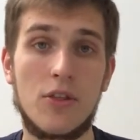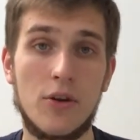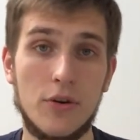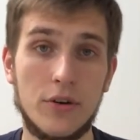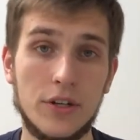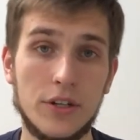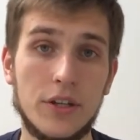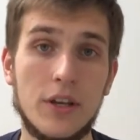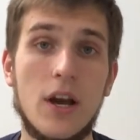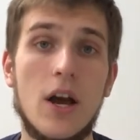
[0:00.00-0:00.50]

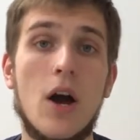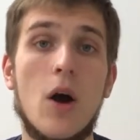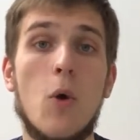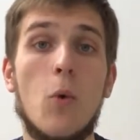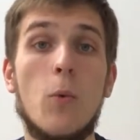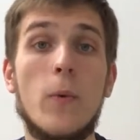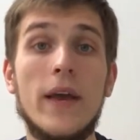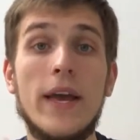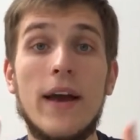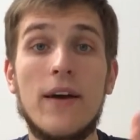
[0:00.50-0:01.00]
Third,
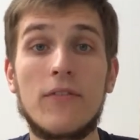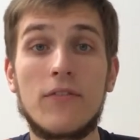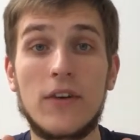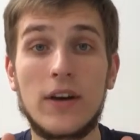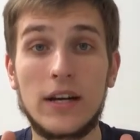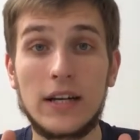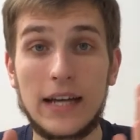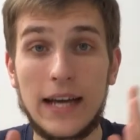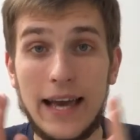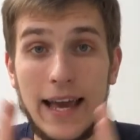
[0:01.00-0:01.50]
we have
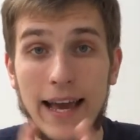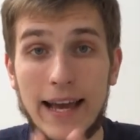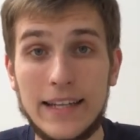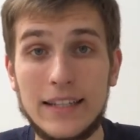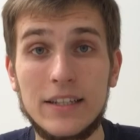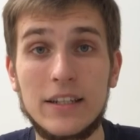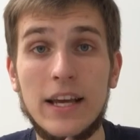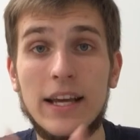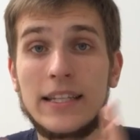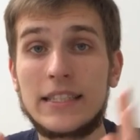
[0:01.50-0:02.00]

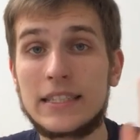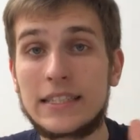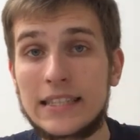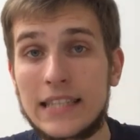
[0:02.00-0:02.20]
added a